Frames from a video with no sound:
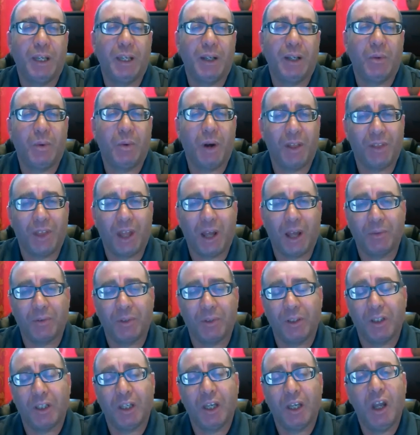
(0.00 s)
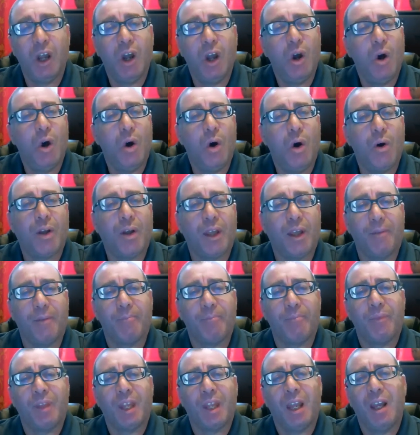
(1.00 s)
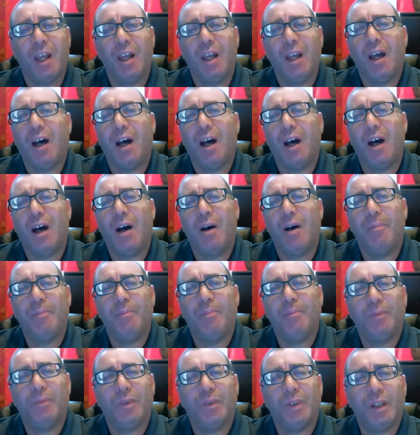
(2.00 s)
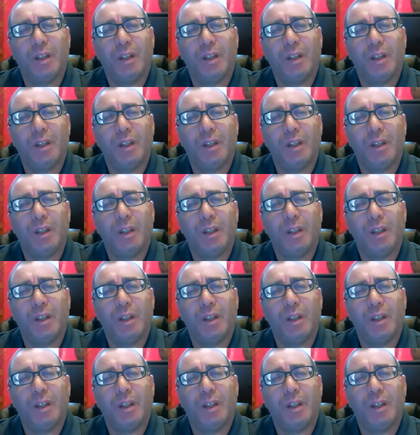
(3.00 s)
be 1000 okay um,